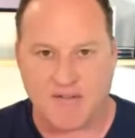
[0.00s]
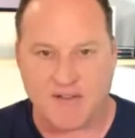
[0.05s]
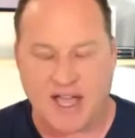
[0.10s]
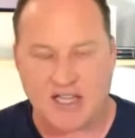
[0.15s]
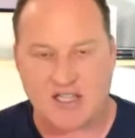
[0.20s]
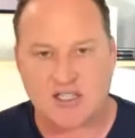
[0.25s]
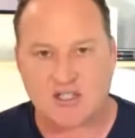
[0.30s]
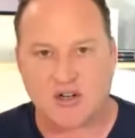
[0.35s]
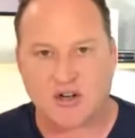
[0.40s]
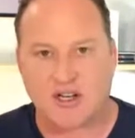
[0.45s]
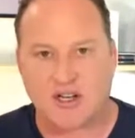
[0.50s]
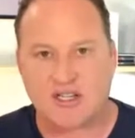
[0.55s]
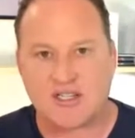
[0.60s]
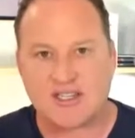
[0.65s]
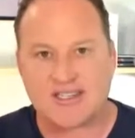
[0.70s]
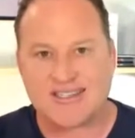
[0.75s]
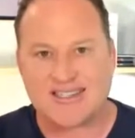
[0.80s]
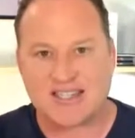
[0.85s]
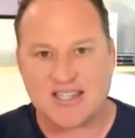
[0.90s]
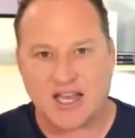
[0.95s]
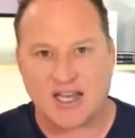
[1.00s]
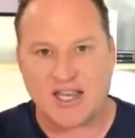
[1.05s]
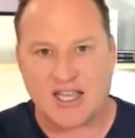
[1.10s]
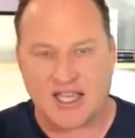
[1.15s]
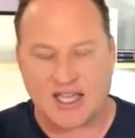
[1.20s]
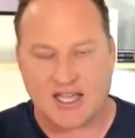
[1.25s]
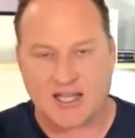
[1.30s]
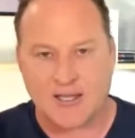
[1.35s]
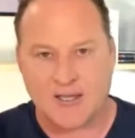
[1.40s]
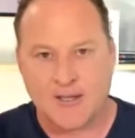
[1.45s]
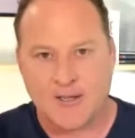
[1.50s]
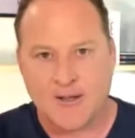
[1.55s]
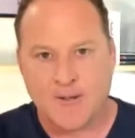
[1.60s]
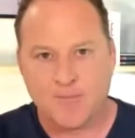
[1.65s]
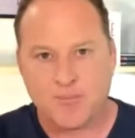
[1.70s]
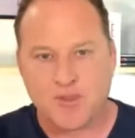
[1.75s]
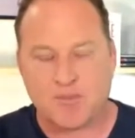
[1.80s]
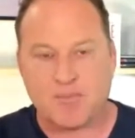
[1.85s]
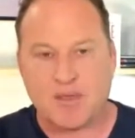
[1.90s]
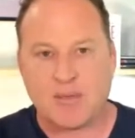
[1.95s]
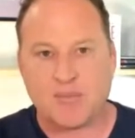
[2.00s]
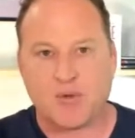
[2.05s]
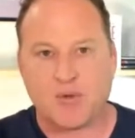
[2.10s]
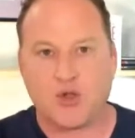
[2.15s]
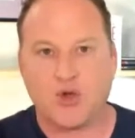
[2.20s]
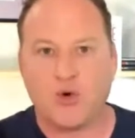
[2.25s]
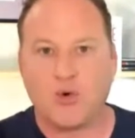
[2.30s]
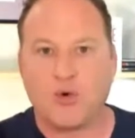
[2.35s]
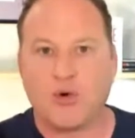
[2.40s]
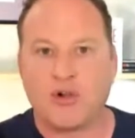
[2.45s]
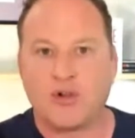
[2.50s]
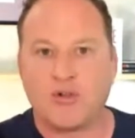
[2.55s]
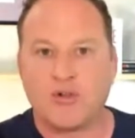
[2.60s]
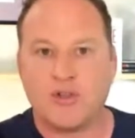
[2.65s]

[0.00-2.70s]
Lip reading: I started studying the people who were